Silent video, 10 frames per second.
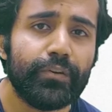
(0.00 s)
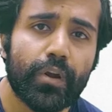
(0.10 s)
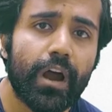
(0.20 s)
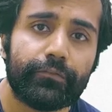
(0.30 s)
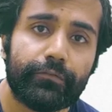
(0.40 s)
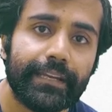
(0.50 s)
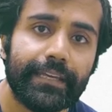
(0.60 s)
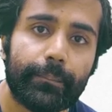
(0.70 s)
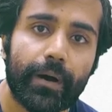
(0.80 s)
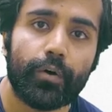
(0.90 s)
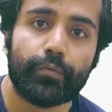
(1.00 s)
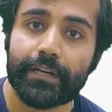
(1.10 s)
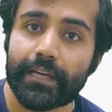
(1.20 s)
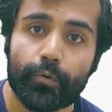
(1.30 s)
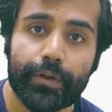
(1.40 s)
do not worry about
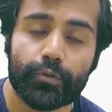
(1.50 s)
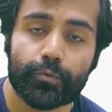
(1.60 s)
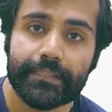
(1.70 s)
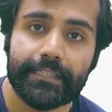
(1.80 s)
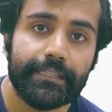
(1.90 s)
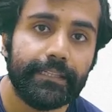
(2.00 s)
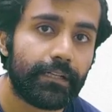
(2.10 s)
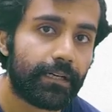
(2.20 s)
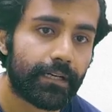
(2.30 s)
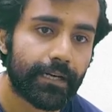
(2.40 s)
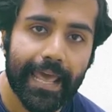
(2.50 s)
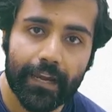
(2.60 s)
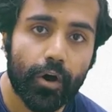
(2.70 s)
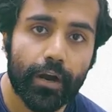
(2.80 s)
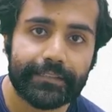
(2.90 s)
what are going to be the uh,
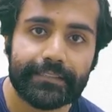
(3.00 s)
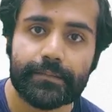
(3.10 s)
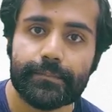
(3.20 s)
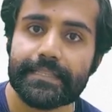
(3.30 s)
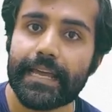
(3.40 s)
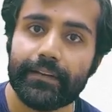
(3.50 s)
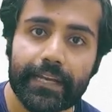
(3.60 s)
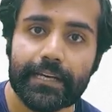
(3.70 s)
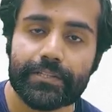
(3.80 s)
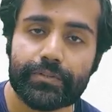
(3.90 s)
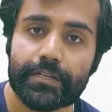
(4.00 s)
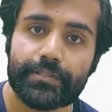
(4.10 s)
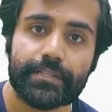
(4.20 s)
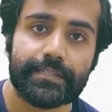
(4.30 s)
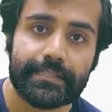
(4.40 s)
algorithms and data
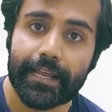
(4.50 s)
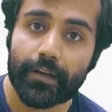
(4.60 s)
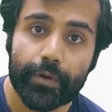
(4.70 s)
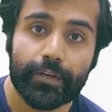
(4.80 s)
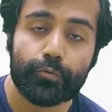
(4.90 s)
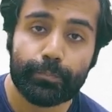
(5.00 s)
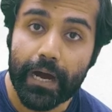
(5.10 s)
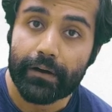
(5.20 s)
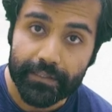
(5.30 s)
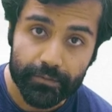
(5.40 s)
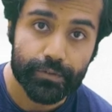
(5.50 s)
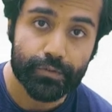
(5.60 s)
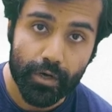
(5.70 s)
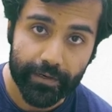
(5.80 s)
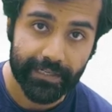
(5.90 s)
structures that are going to power those
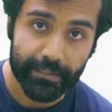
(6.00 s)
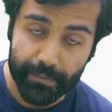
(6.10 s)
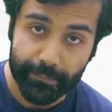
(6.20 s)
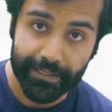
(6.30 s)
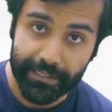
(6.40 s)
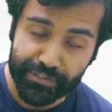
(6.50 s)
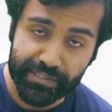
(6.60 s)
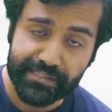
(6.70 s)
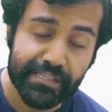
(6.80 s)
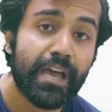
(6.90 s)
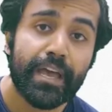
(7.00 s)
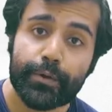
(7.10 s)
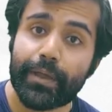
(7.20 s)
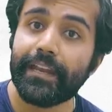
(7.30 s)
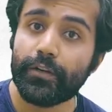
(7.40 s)
concrete implementations. You
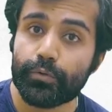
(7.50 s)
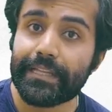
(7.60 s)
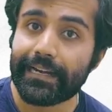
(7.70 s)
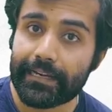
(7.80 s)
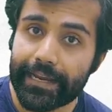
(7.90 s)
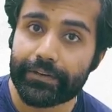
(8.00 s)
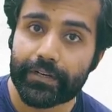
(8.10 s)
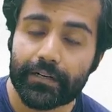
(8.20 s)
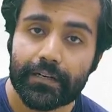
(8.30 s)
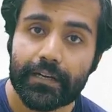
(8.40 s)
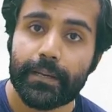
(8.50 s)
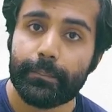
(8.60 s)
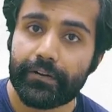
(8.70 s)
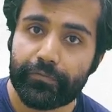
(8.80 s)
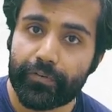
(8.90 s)
can do that later,
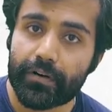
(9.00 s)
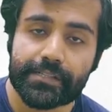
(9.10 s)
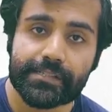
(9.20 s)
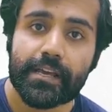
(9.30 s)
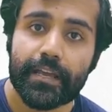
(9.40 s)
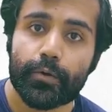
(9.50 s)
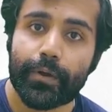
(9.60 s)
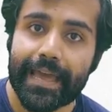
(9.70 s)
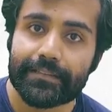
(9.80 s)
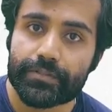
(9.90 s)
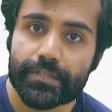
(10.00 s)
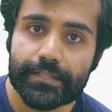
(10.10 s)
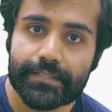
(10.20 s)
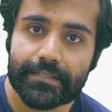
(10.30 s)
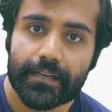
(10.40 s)
but first you can
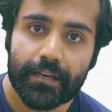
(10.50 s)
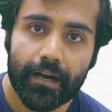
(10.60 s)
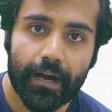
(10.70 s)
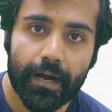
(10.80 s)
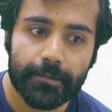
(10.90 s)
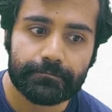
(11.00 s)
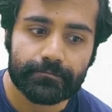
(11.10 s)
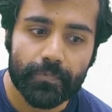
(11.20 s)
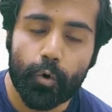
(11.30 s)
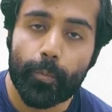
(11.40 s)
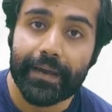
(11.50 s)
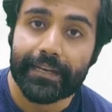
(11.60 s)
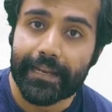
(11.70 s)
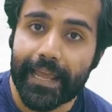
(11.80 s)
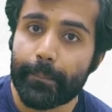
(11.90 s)
just uh,
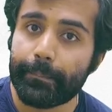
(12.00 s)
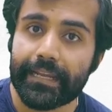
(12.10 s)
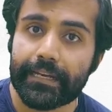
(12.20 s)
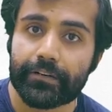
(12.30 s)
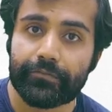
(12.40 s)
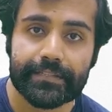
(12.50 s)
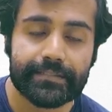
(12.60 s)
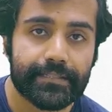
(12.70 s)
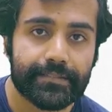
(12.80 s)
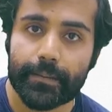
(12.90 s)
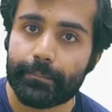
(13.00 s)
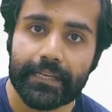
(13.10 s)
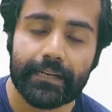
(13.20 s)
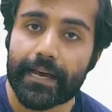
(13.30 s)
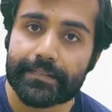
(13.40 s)
open empty interfaces, empty
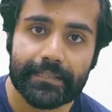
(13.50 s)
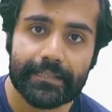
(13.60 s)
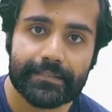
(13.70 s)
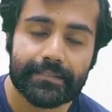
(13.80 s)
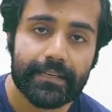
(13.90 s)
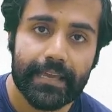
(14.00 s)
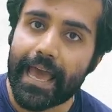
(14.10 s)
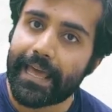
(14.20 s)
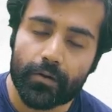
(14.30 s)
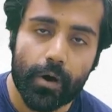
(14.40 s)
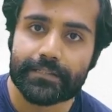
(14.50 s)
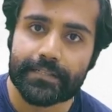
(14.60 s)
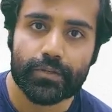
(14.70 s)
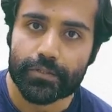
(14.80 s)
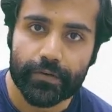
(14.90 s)
classes, and all
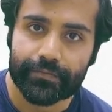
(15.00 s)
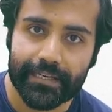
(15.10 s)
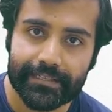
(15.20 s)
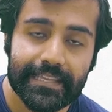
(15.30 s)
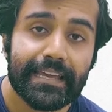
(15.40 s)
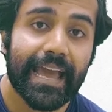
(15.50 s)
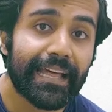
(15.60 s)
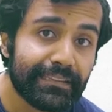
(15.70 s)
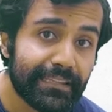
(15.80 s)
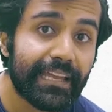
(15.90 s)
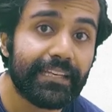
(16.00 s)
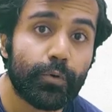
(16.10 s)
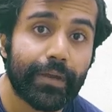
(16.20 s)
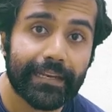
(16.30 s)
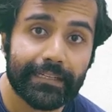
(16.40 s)
such sorts of things. And then
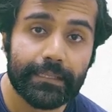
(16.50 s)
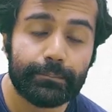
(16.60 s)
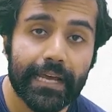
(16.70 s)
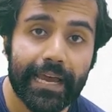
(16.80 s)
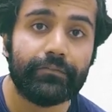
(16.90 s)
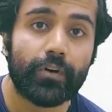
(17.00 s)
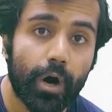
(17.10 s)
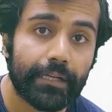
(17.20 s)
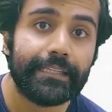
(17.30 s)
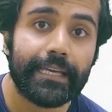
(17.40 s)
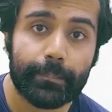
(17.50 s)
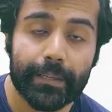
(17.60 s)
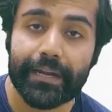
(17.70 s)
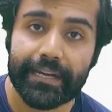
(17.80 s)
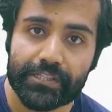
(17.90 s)
you can deep dive on the
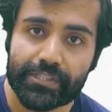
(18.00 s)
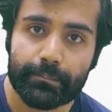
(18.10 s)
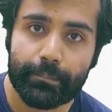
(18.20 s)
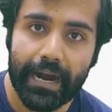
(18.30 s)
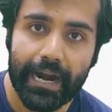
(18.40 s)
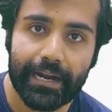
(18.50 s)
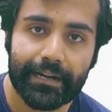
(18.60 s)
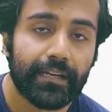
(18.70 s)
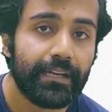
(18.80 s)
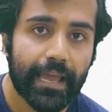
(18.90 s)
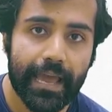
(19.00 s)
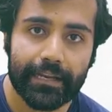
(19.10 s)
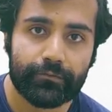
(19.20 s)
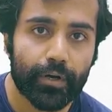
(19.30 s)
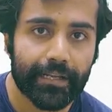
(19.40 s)
implementation part
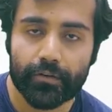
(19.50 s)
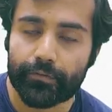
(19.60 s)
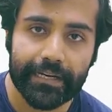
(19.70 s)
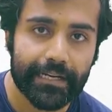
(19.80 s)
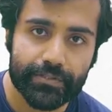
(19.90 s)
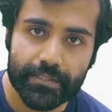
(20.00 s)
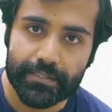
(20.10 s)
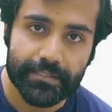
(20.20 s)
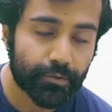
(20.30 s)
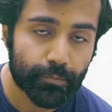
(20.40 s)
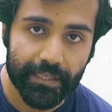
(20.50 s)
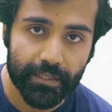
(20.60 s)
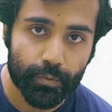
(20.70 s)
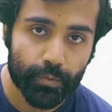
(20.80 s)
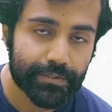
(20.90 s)
and what kind of data structures are to be
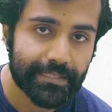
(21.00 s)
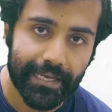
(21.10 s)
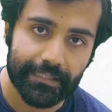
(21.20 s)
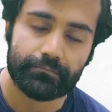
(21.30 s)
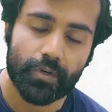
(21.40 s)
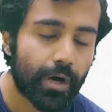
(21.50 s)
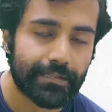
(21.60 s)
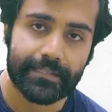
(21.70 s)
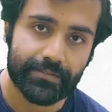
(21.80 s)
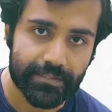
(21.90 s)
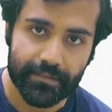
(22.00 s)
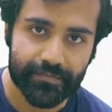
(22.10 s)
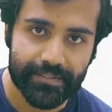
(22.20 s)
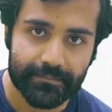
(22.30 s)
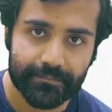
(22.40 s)
used and all such stuffs.